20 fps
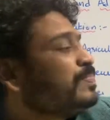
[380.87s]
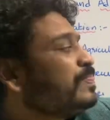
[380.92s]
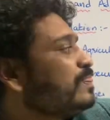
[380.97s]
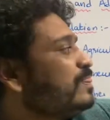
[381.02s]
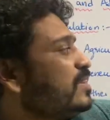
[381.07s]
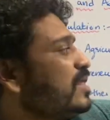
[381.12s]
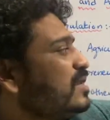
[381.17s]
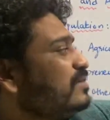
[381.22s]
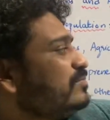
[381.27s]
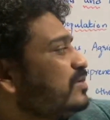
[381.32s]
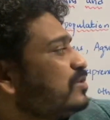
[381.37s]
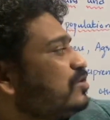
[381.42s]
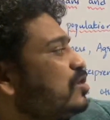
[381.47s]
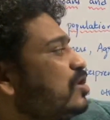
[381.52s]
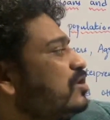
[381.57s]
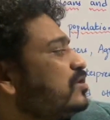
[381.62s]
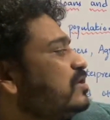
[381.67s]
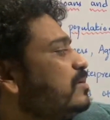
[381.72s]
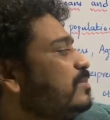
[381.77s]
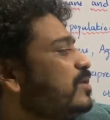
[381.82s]
Then we
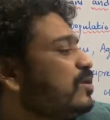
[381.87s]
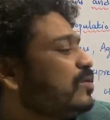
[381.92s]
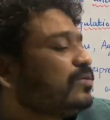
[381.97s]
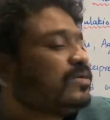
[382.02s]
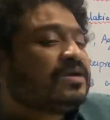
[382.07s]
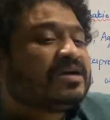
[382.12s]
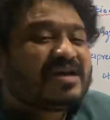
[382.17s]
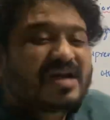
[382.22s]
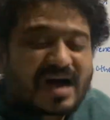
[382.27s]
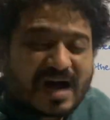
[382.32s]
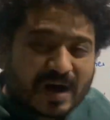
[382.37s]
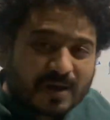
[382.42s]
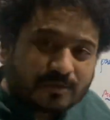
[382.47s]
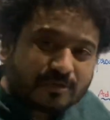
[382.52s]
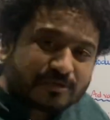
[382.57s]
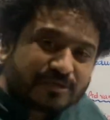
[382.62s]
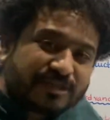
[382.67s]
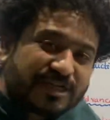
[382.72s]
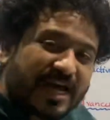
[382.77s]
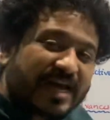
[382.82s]
talked about how to
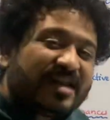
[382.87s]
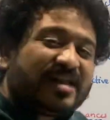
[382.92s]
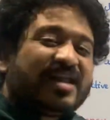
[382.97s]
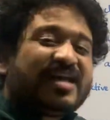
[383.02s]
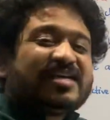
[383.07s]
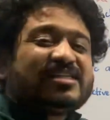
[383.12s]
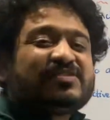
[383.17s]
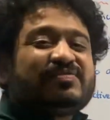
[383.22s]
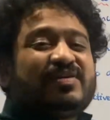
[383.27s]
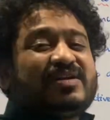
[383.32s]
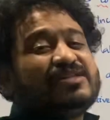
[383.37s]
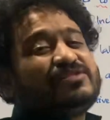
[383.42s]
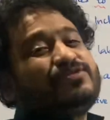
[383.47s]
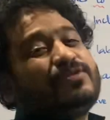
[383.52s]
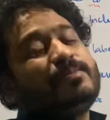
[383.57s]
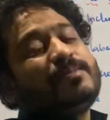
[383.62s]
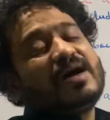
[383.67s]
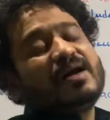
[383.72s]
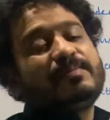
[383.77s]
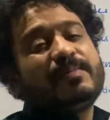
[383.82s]
channelize funds
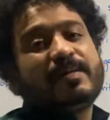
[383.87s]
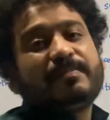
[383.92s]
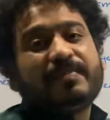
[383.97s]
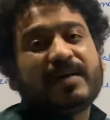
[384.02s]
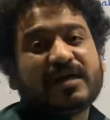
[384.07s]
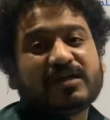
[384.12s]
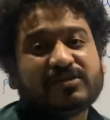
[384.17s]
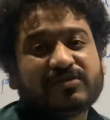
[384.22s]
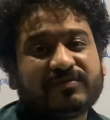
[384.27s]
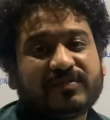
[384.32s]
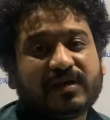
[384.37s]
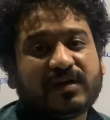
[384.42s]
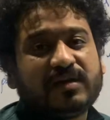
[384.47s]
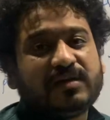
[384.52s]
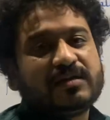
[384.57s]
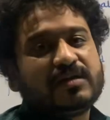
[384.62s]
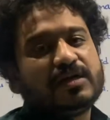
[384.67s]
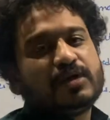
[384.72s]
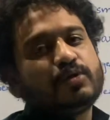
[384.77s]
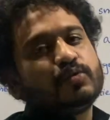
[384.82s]
from urban parts of the
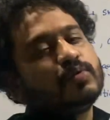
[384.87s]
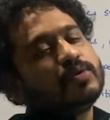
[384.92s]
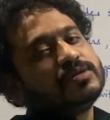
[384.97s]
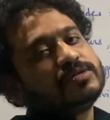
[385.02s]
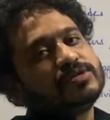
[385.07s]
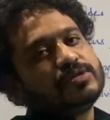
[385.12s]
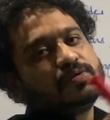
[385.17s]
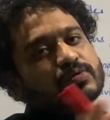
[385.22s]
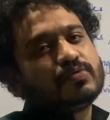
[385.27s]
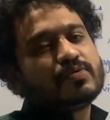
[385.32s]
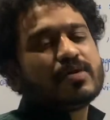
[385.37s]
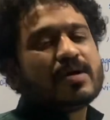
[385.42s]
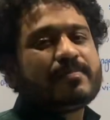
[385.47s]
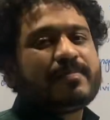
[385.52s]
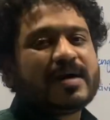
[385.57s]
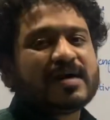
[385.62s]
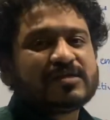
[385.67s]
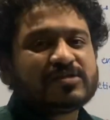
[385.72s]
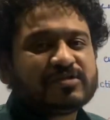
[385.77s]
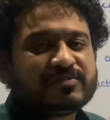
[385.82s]
country towards the rural
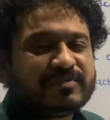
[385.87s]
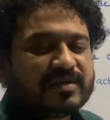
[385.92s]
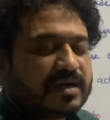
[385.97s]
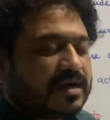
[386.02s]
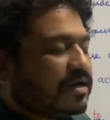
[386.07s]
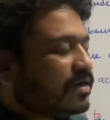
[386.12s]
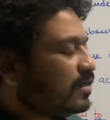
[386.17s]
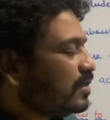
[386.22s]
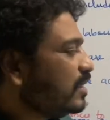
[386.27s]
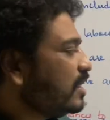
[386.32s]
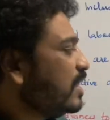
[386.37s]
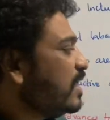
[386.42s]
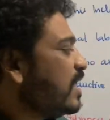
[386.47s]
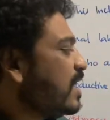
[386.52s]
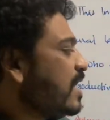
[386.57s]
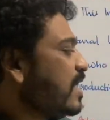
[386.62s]
parts of the country.